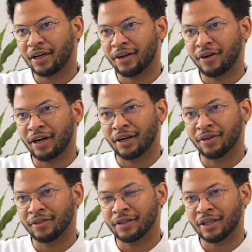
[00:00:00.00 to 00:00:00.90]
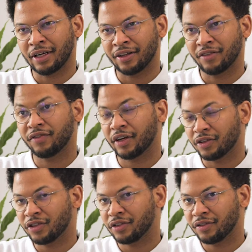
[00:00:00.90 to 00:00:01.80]
around the
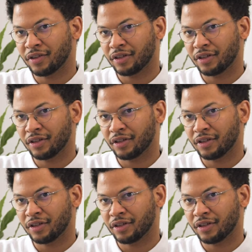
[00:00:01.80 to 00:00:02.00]
function of